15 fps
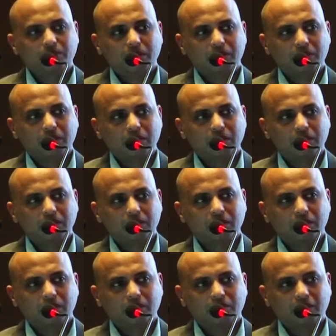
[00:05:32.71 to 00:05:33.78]
Basically,
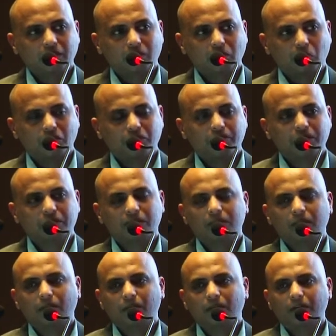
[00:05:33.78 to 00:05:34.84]
we have a lot of
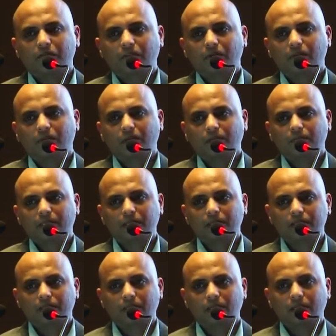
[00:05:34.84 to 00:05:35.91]
business coming in from
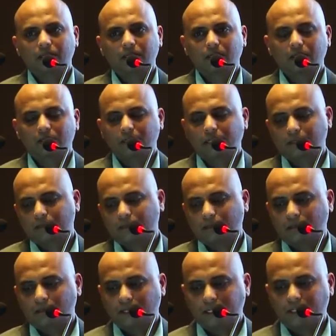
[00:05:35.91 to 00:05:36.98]
BSNL and
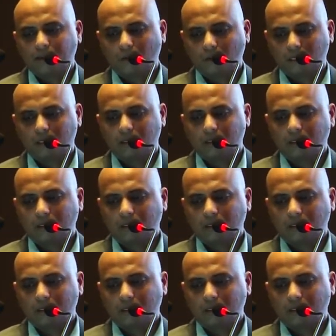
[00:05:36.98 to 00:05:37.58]
Indian Oil,